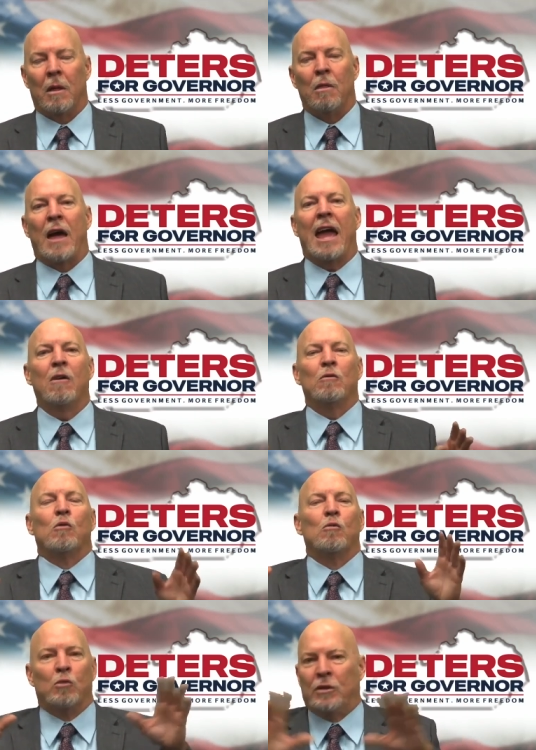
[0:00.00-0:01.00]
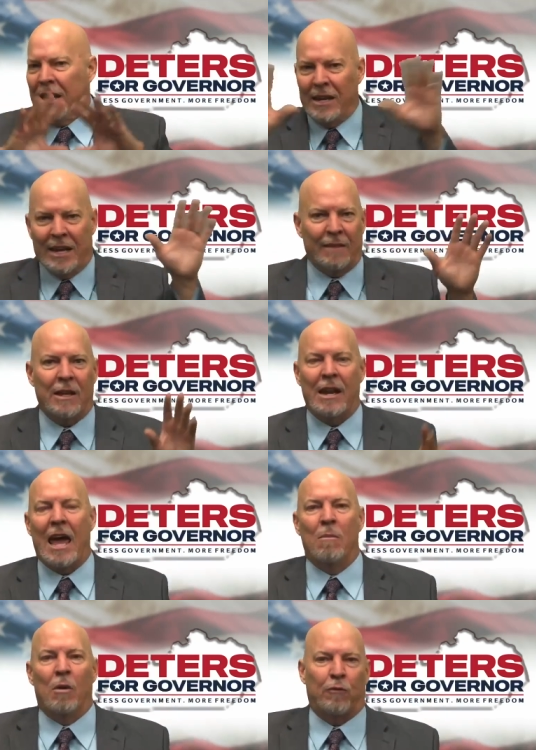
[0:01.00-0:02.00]
They didn't get the
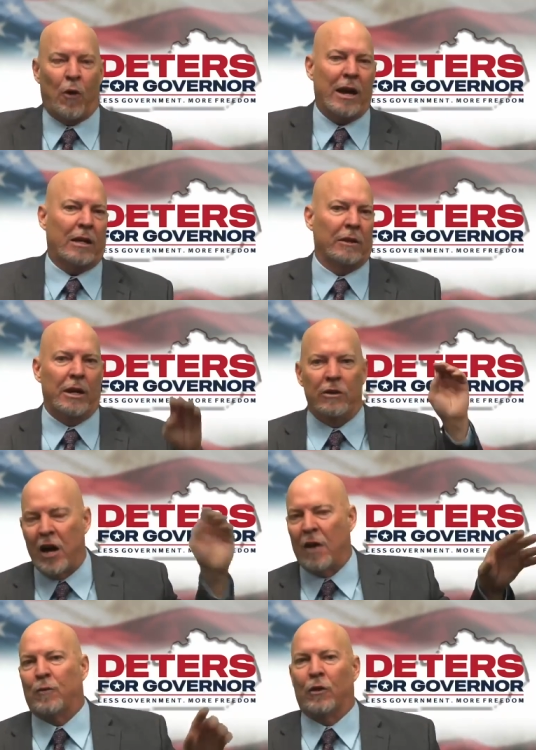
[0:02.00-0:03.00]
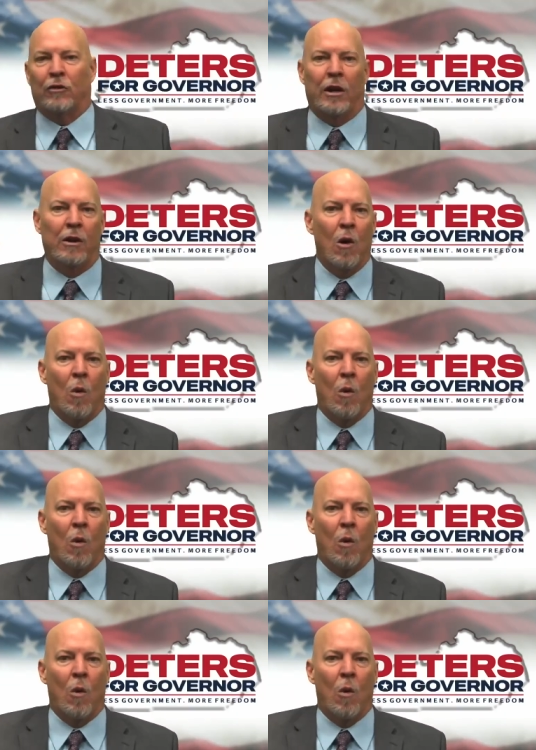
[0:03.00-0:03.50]
name of Franklin and Jefferson and